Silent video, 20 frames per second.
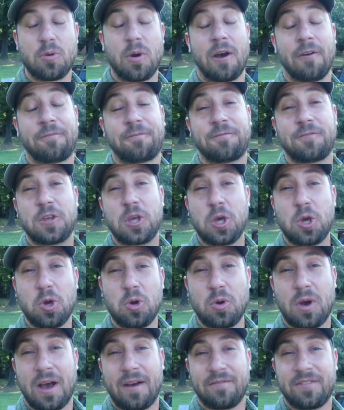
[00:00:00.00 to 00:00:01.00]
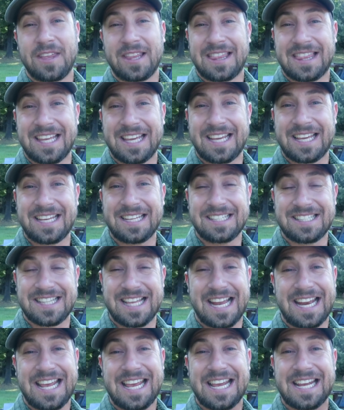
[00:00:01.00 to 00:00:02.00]
a few of the things
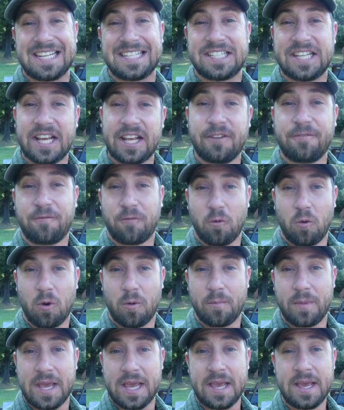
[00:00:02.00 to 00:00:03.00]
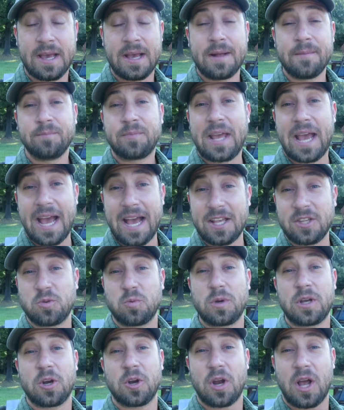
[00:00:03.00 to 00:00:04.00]
that he did for me as
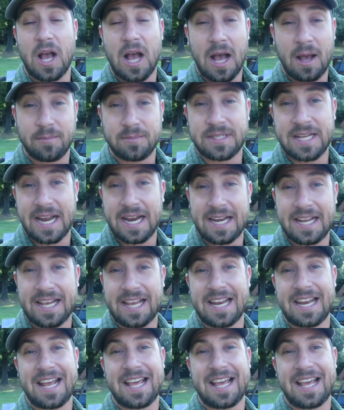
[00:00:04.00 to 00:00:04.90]
we are updating it,